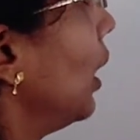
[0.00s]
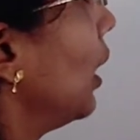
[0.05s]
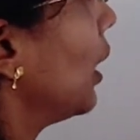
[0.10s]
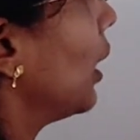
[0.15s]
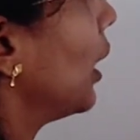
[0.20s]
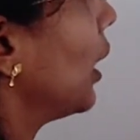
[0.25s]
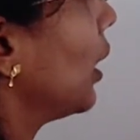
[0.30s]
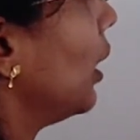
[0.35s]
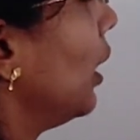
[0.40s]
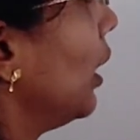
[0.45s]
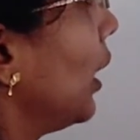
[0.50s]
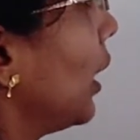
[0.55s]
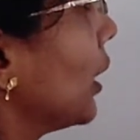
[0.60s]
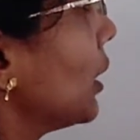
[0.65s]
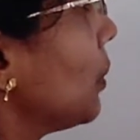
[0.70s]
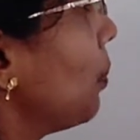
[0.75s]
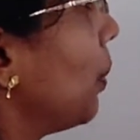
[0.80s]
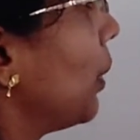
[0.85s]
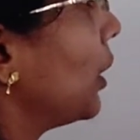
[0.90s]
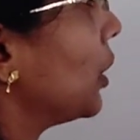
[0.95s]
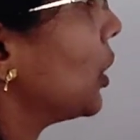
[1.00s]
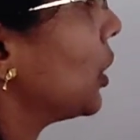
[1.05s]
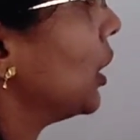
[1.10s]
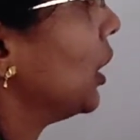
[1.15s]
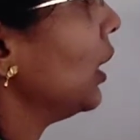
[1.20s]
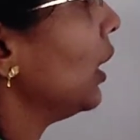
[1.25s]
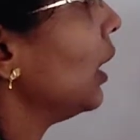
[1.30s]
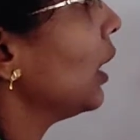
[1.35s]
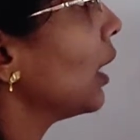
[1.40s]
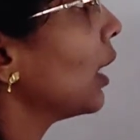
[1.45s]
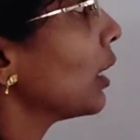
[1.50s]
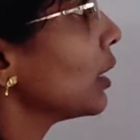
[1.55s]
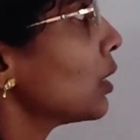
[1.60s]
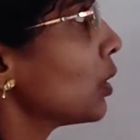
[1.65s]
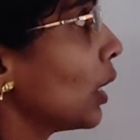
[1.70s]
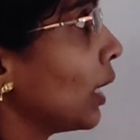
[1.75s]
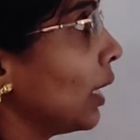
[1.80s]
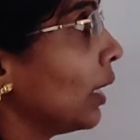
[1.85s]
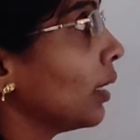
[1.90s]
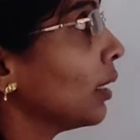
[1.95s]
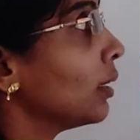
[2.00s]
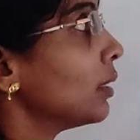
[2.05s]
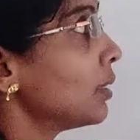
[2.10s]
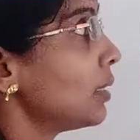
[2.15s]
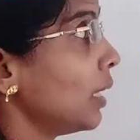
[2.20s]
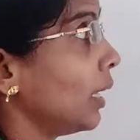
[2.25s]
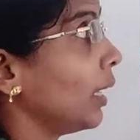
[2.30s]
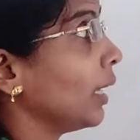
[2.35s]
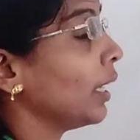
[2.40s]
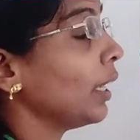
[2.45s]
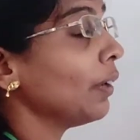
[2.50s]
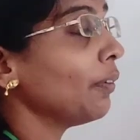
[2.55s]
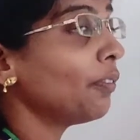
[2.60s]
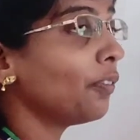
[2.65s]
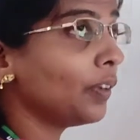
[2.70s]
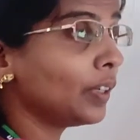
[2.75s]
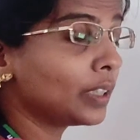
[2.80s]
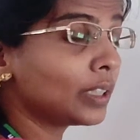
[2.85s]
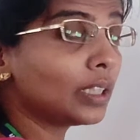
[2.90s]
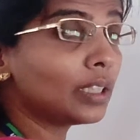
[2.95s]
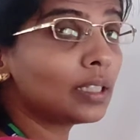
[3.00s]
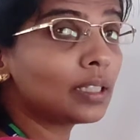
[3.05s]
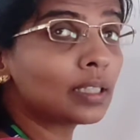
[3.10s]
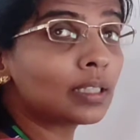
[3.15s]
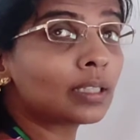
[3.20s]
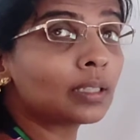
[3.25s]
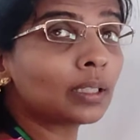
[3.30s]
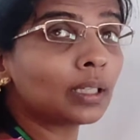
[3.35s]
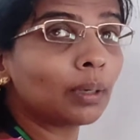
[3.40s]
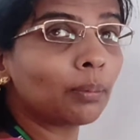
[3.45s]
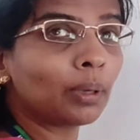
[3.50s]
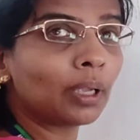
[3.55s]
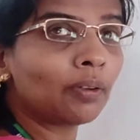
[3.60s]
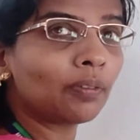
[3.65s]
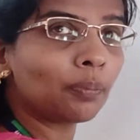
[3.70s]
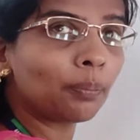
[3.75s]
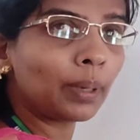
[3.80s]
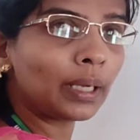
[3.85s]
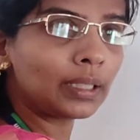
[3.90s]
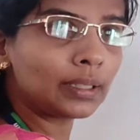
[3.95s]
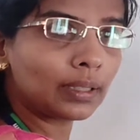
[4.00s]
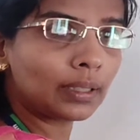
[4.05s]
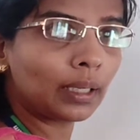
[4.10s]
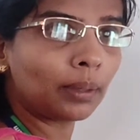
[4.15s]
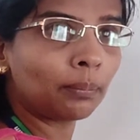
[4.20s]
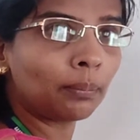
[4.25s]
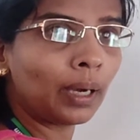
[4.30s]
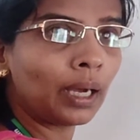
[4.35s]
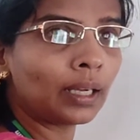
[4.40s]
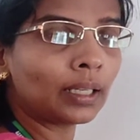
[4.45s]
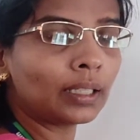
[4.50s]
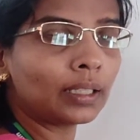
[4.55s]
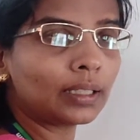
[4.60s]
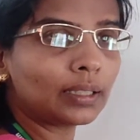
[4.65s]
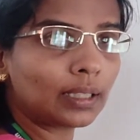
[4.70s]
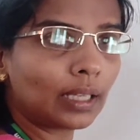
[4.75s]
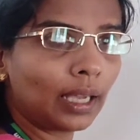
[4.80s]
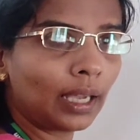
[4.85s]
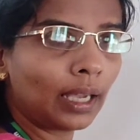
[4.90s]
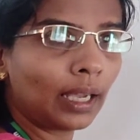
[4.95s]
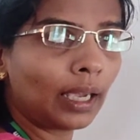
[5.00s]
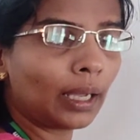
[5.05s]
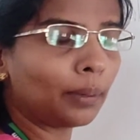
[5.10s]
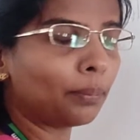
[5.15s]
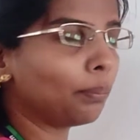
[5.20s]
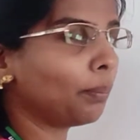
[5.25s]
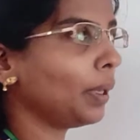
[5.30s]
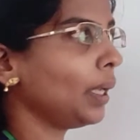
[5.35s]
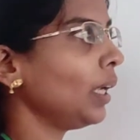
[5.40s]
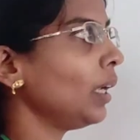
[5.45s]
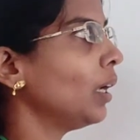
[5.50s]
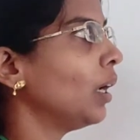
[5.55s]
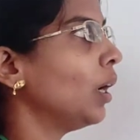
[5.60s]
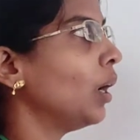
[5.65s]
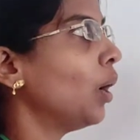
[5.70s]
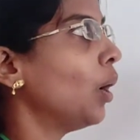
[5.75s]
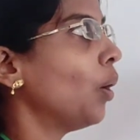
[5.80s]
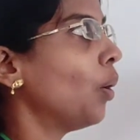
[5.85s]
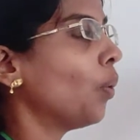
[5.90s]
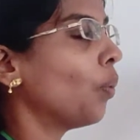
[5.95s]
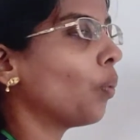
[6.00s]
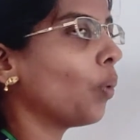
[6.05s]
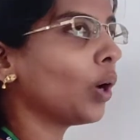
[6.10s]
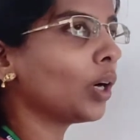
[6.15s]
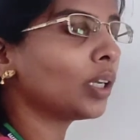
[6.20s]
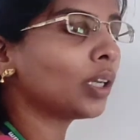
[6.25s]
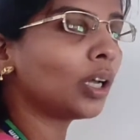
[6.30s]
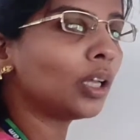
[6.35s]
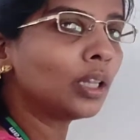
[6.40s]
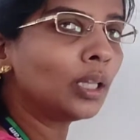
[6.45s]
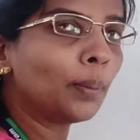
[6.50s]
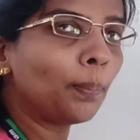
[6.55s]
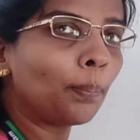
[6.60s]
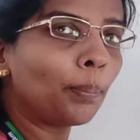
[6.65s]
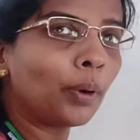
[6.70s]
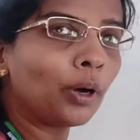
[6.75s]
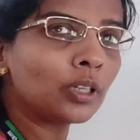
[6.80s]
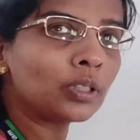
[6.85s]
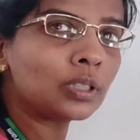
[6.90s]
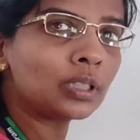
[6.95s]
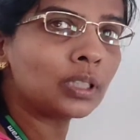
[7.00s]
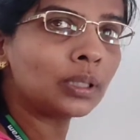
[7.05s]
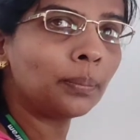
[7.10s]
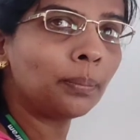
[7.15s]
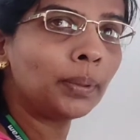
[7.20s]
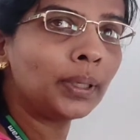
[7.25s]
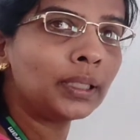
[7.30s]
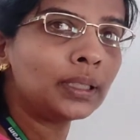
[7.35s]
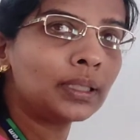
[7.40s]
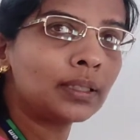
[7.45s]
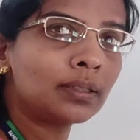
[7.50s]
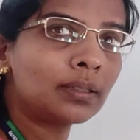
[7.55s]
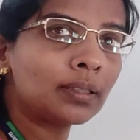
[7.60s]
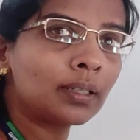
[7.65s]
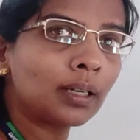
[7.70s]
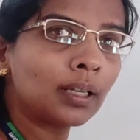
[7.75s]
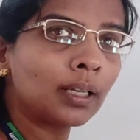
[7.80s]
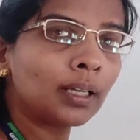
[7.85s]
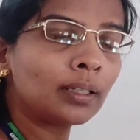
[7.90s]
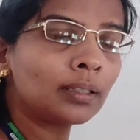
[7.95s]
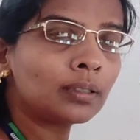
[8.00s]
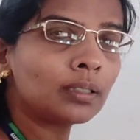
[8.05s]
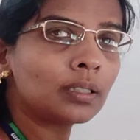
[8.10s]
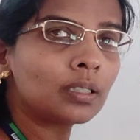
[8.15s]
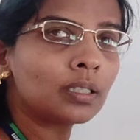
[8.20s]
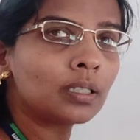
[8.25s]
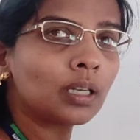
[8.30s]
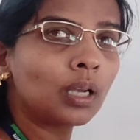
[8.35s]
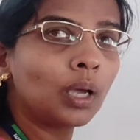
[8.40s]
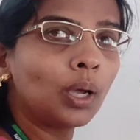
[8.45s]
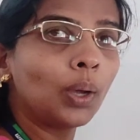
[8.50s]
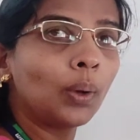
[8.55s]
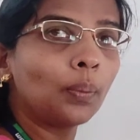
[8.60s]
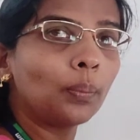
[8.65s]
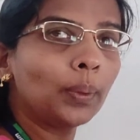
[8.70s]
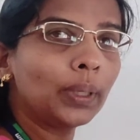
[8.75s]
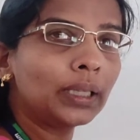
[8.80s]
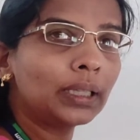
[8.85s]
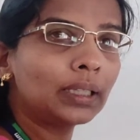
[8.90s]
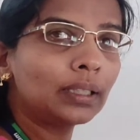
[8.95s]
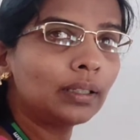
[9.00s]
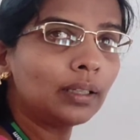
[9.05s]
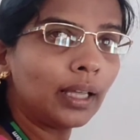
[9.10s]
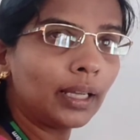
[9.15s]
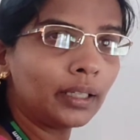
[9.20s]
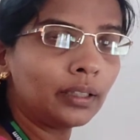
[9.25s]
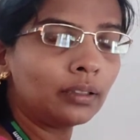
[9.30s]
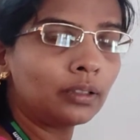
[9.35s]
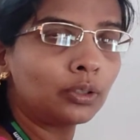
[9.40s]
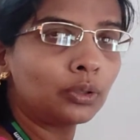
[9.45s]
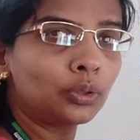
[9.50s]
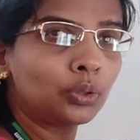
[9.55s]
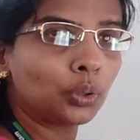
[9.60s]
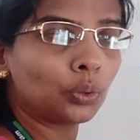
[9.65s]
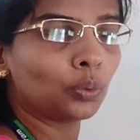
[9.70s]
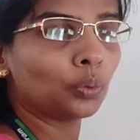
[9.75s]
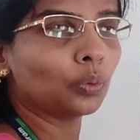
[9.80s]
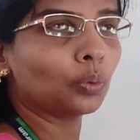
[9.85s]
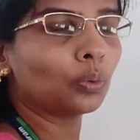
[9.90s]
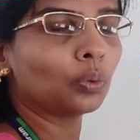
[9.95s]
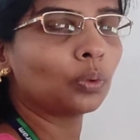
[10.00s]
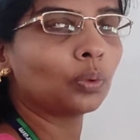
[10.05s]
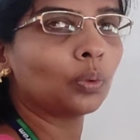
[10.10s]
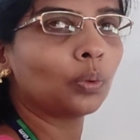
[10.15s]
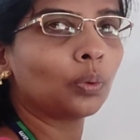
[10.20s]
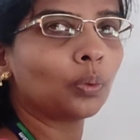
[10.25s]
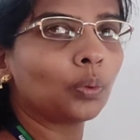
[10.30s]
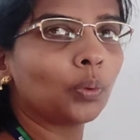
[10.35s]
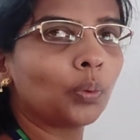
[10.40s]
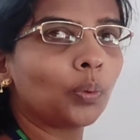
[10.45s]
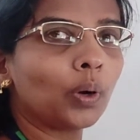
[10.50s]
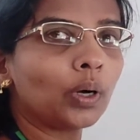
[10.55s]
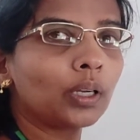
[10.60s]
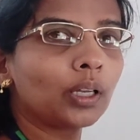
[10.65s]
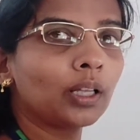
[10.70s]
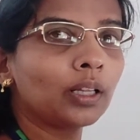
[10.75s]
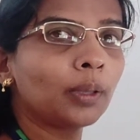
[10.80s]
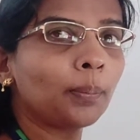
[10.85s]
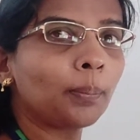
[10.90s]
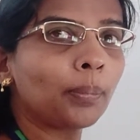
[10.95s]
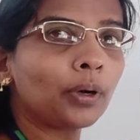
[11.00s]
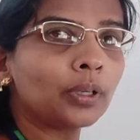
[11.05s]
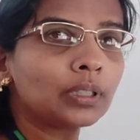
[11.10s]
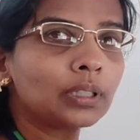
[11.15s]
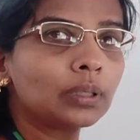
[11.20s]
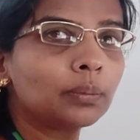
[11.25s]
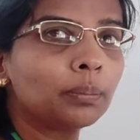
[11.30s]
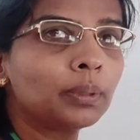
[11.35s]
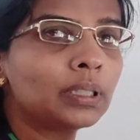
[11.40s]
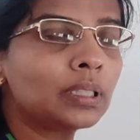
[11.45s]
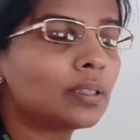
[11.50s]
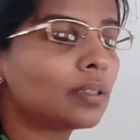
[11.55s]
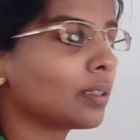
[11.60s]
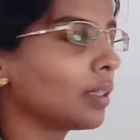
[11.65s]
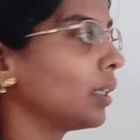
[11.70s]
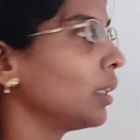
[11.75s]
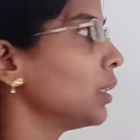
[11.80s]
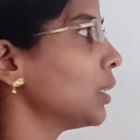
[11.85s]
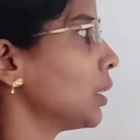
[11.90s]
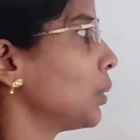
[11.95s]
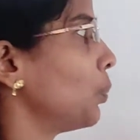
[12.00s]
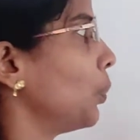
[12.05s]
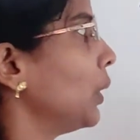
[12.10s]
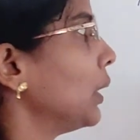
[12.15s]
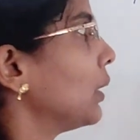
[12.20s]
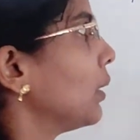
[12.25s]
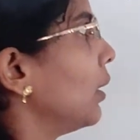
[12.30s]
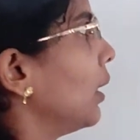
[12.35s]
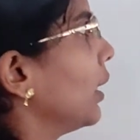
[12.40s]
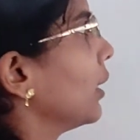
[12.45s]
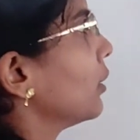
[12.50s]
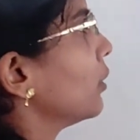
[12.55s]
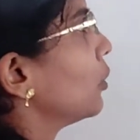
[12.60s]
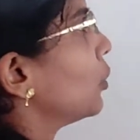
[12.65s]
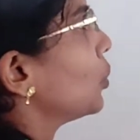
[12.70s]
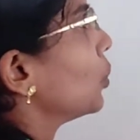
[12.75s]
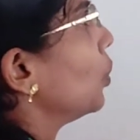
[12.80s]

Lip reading: Regular expression, see, if my sigma is A and B, what are the possible strings with length 2? What are the possible strings with length